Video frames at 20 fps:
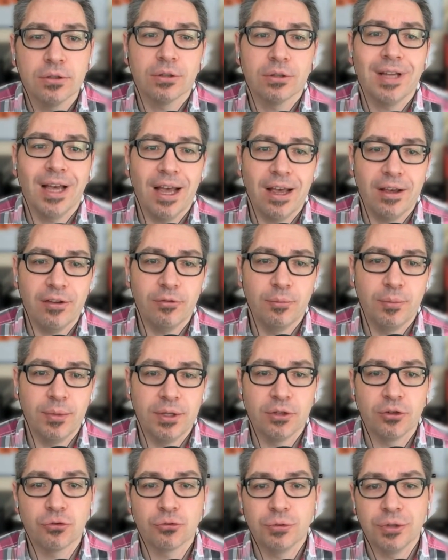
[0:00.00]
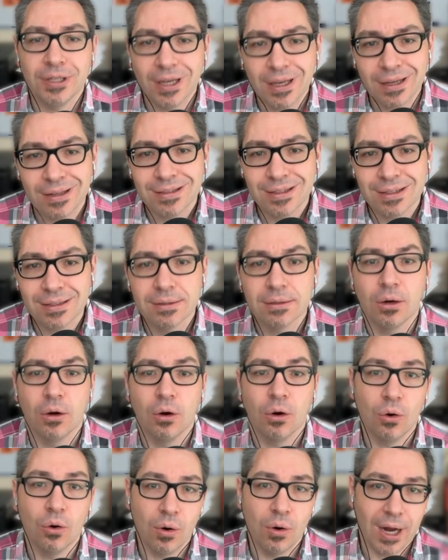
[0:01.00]
not have been created
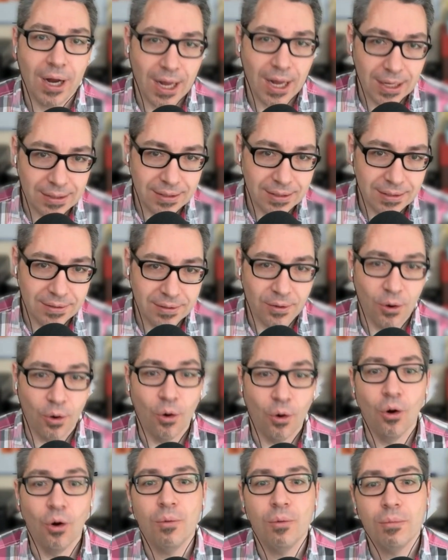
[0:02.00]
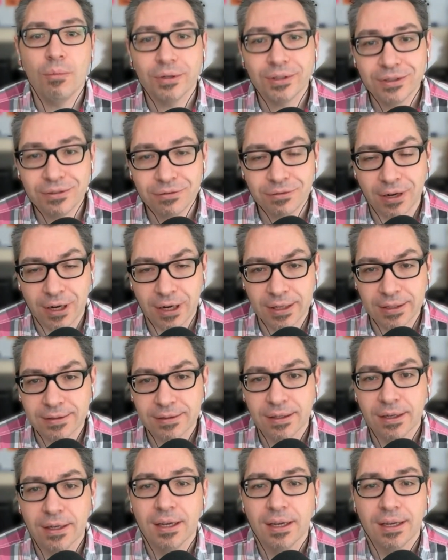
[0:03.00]
or added or modified
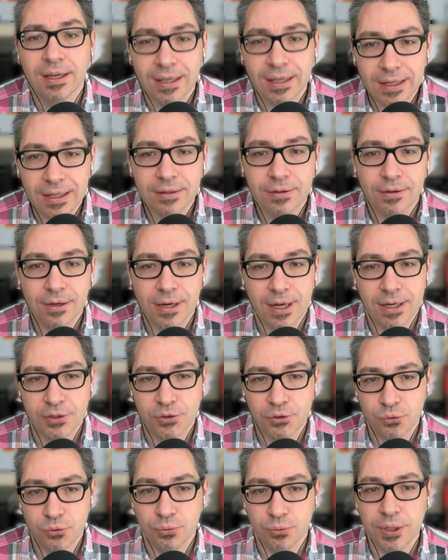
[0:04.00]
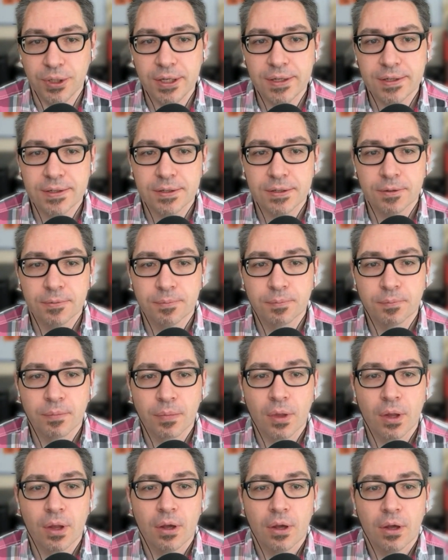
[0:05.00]
in the last two weeks,
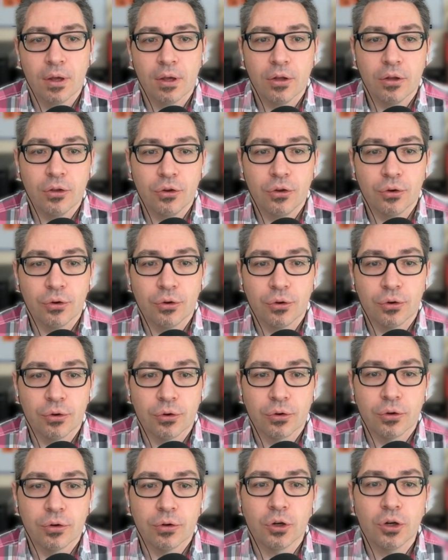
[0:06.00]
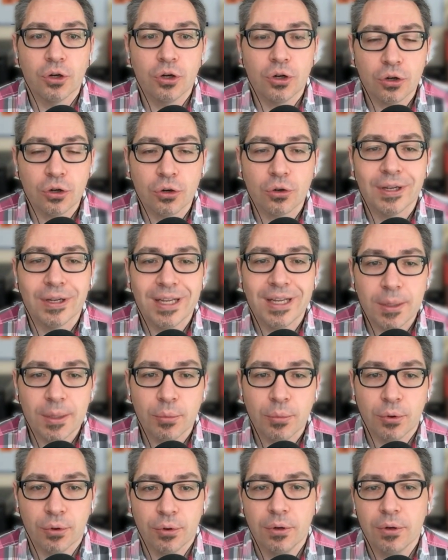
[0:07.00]
the color
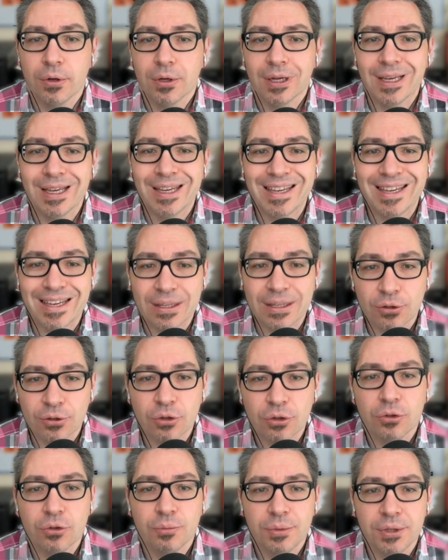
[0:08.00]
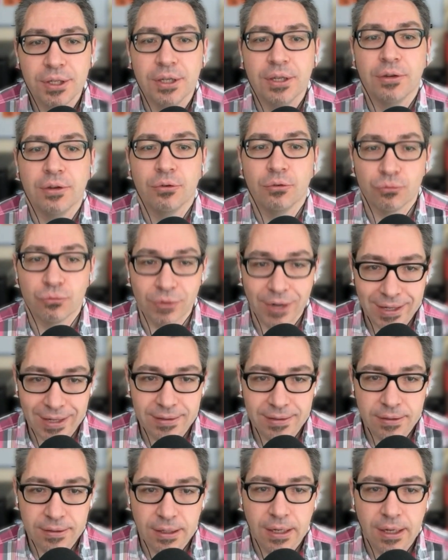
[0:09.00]
label cannot be
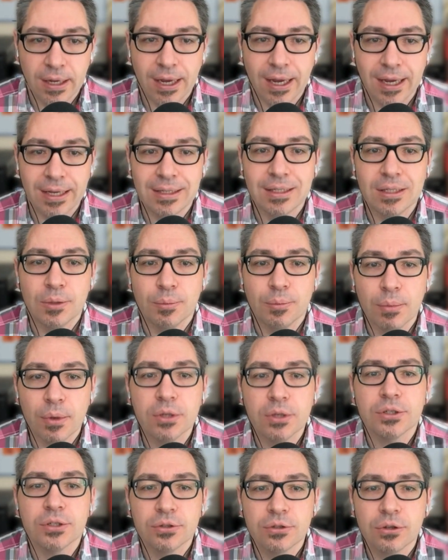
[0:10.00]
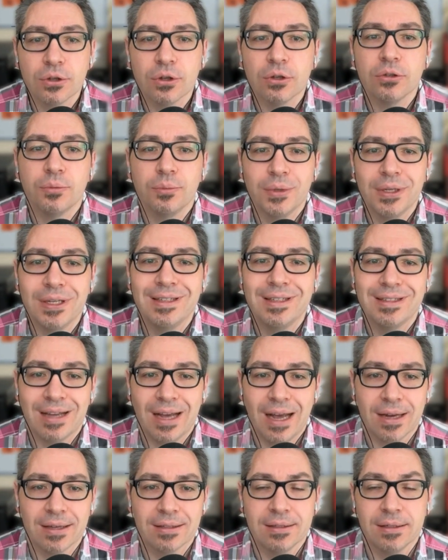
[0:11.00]
red, and it must not be
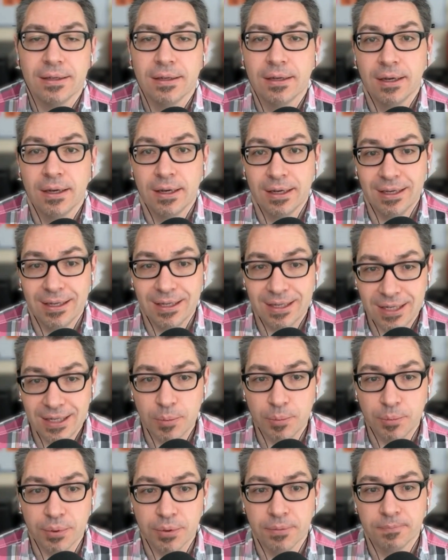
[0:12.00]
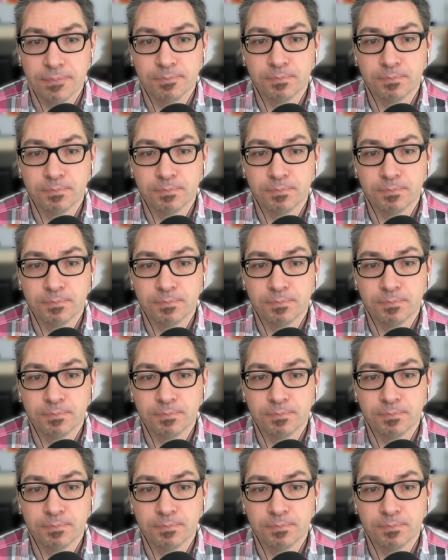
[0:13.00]
tagged keep.